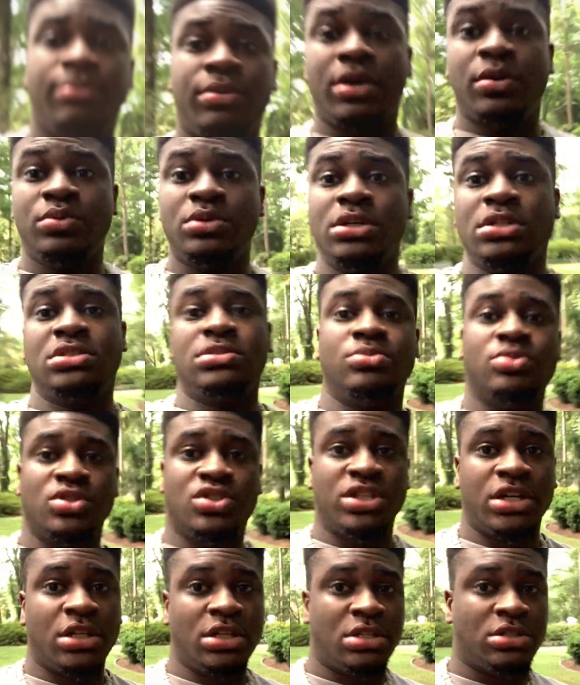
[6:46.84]
bro, we got some more
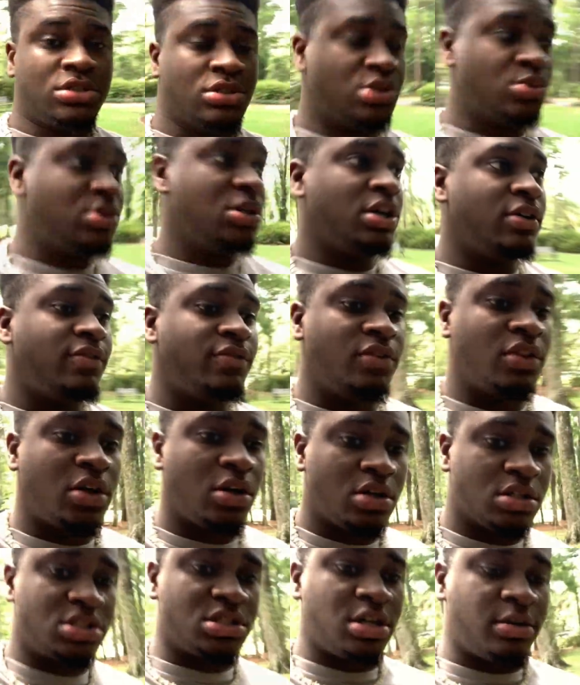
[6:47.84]
challenges. We got
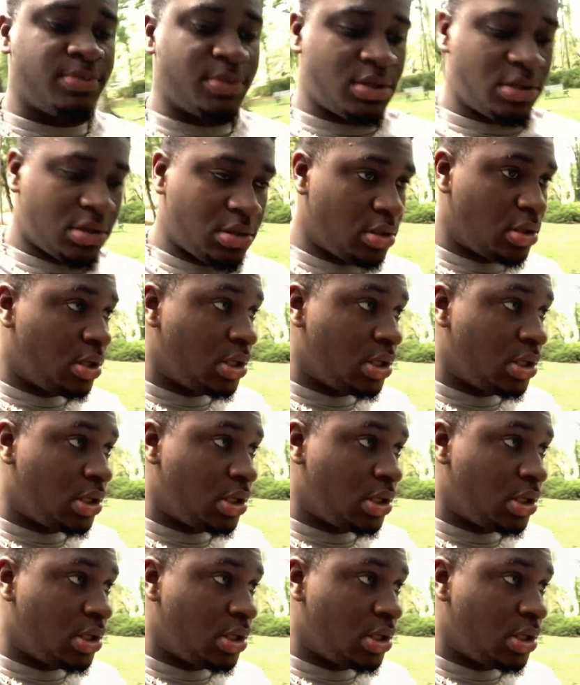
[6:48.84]
vlogs coming.